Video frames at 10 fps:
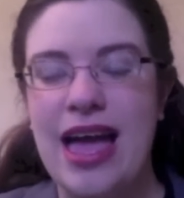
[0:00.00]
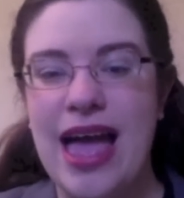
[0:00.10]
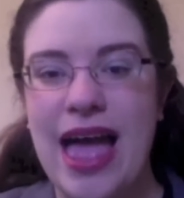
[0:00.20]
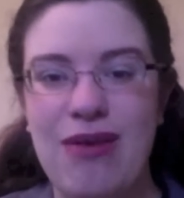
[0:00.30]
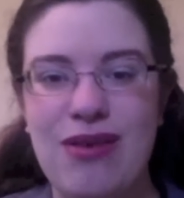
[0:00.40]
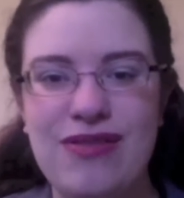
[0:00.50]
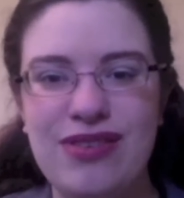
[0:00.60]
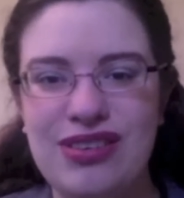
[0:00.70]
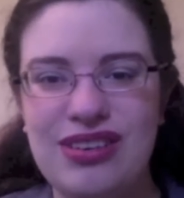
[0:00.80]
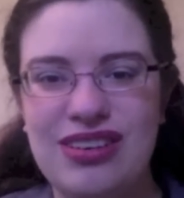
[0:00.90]

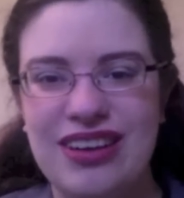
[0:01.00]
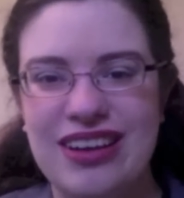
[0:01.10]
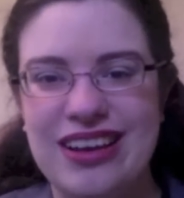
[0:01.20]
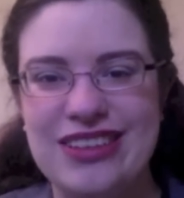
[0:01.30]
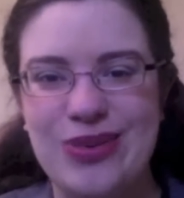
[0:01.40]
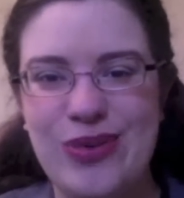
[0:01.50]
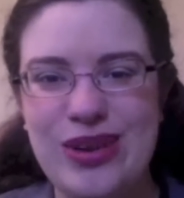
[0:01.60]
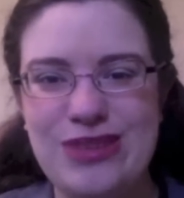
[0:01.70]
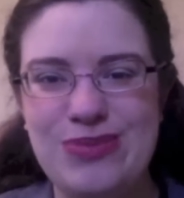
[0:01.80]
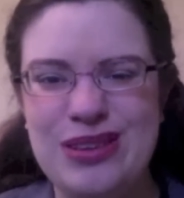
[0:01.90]
However, it's
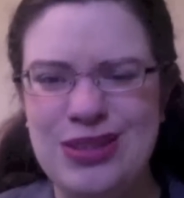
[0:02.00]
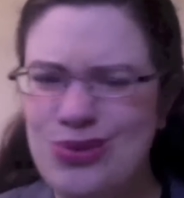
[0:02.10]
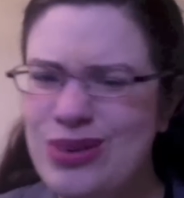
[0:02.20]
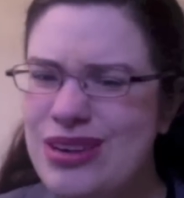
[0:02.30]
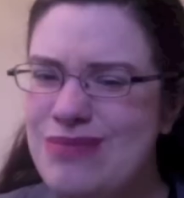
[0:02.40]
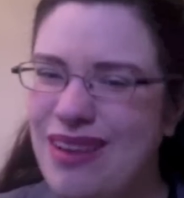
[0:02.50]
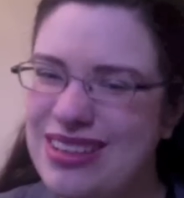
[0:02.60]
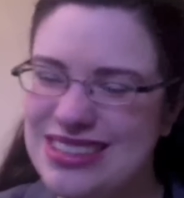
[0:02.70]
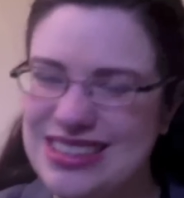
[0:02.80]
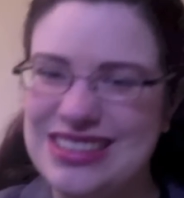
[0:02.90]
going to be 3
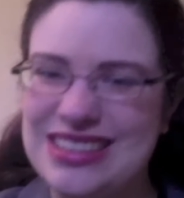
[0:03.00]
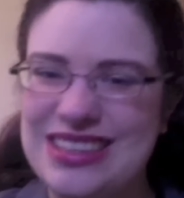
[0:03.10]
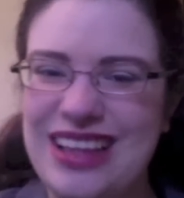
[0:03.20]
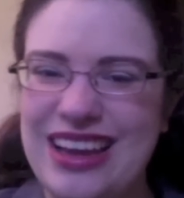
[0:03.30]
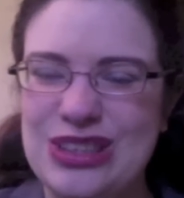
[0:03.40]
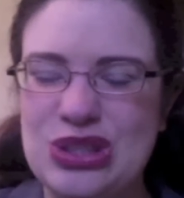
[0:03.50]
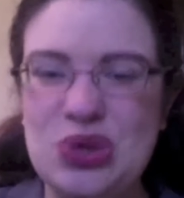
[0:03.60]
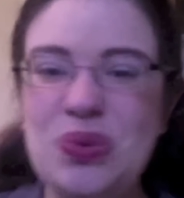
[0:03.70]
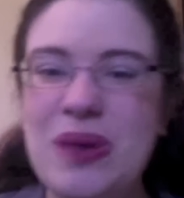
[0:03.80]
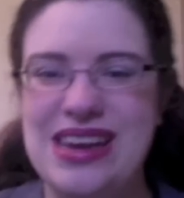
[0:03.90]
months until I
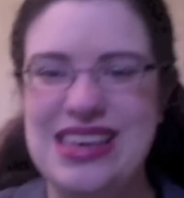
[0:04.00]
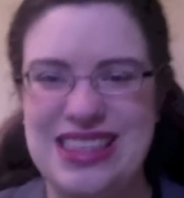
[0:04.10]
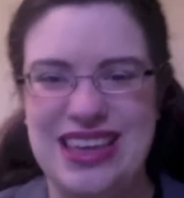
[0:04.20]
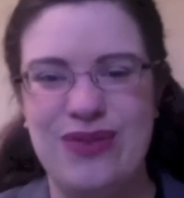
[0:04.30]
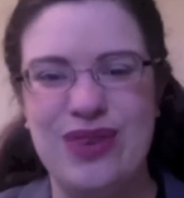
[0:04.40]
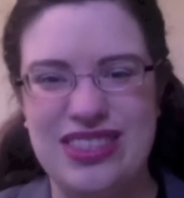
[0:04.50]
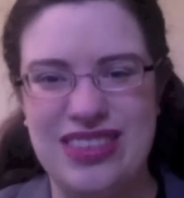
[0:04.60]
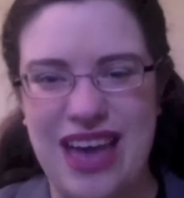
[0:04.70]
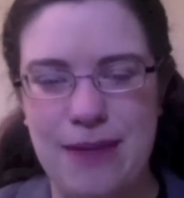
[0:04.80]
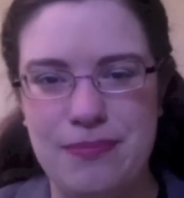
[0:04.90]
do anything with
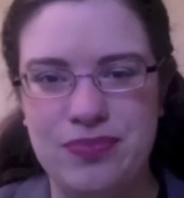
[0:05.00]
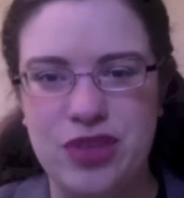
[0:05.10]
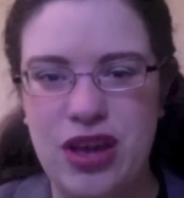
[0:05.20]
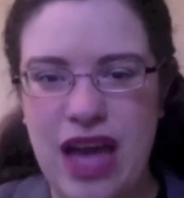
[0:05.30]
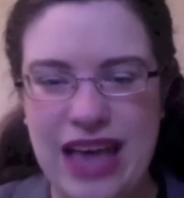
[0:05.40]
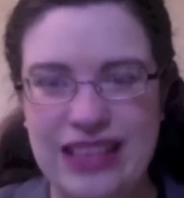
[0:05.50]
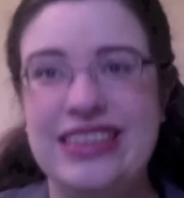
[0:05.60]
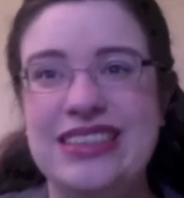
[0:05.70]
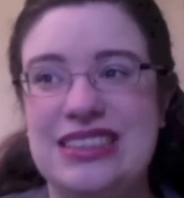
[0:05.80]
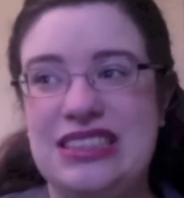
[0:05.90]
them, at
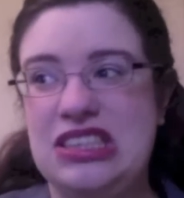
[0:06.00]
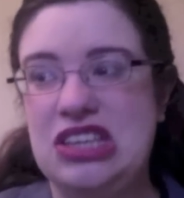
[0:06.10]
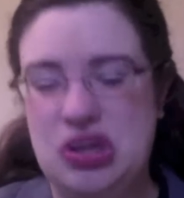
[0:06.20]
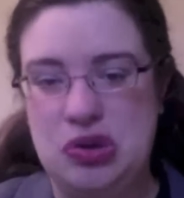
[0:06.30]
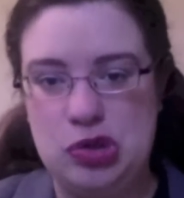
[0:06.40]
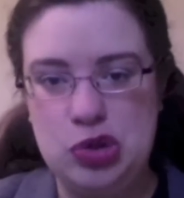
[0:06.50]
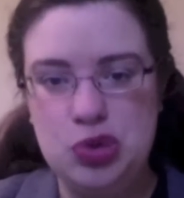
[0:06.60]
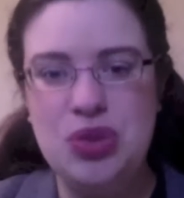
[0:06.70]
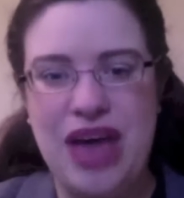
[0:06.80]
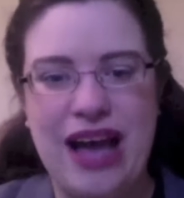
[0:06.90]
least
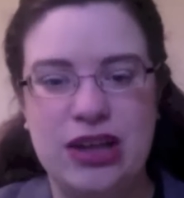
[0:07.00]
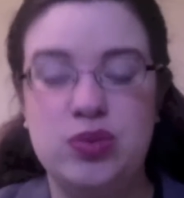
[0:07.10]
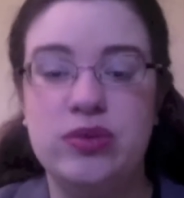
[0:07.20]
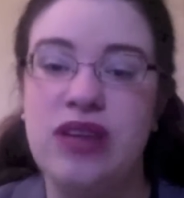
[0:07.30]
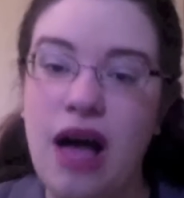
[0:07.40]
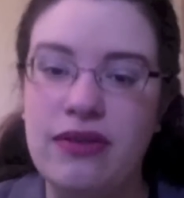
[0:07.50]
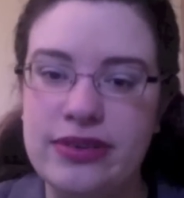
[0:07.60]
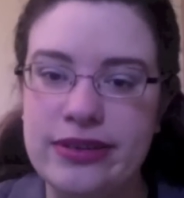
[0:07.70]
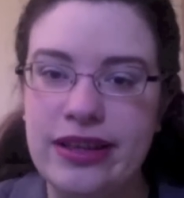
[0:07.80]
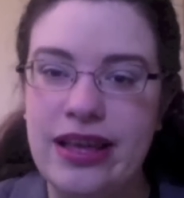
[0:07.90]
to the actual
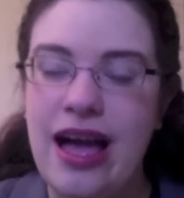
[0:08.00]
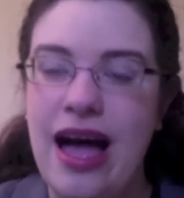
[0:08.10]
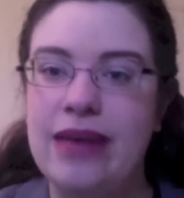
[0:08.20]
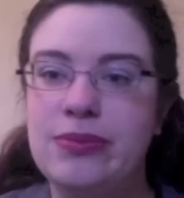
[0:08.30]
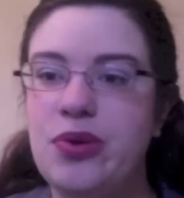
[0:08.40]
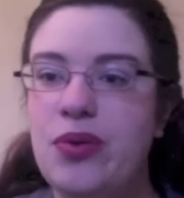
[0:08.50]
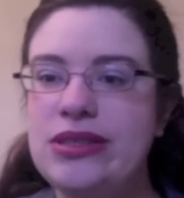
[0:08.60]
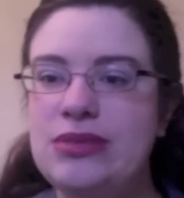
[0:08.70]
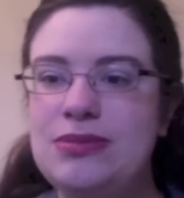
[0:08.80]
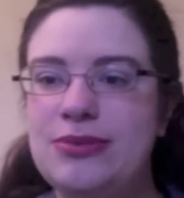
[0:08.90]
novel. I'm going
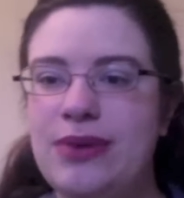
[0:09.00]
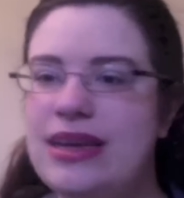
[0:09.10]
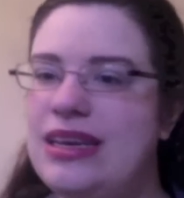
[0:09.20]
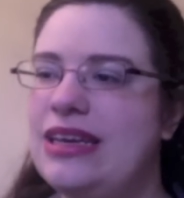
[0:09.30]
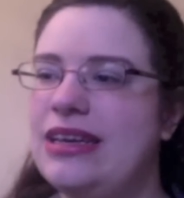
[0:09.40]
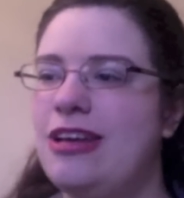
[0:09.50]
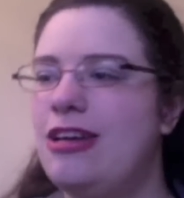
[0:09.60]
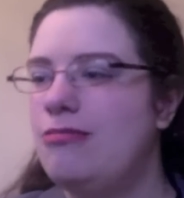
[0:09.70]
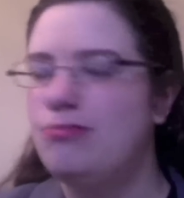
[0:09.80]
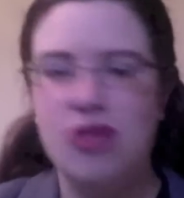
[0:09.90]
to be writing
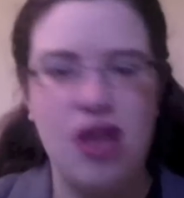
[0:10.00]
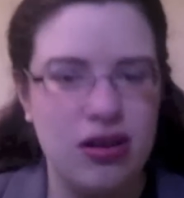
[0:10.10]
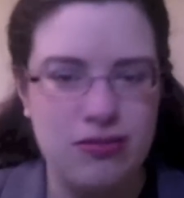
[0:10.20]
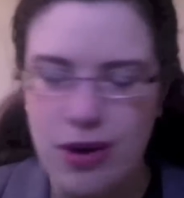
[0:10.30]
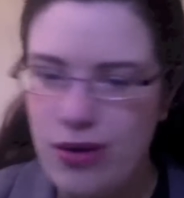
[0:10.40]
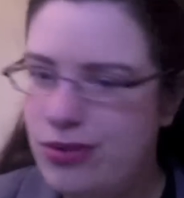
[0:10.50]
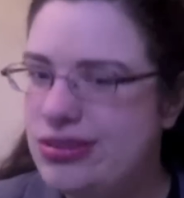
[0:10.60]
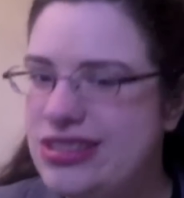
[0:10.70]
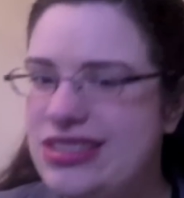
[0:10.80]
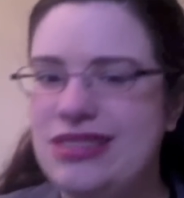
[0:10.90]
blog
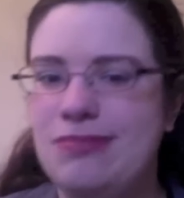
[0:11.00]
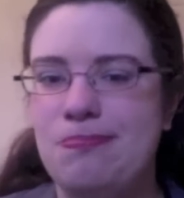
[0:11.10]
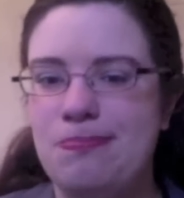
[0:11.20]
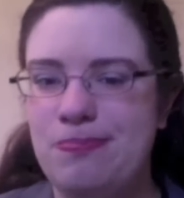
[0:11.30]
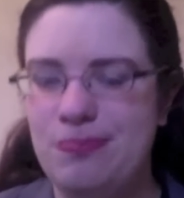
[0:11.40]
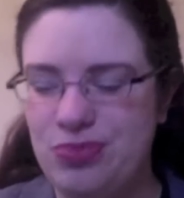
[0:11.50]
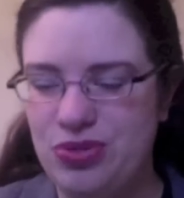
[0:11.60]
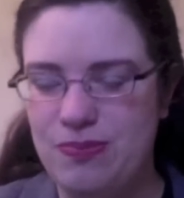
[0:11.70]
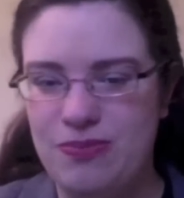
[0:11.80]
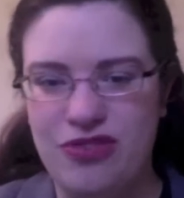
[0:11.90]
posts
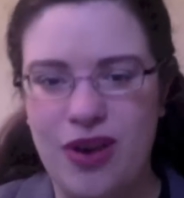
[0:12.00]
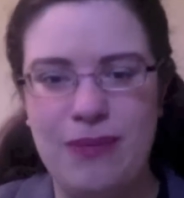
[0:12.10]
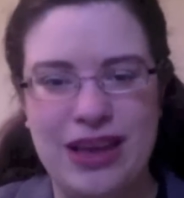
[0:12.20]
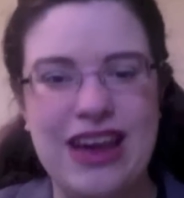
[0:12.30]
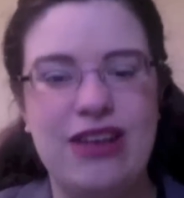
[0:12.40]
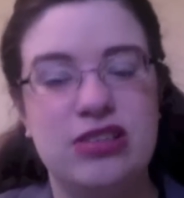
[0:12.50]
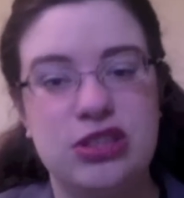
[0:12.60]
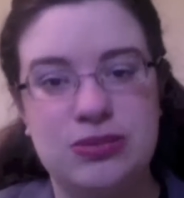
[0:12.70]
from my characters'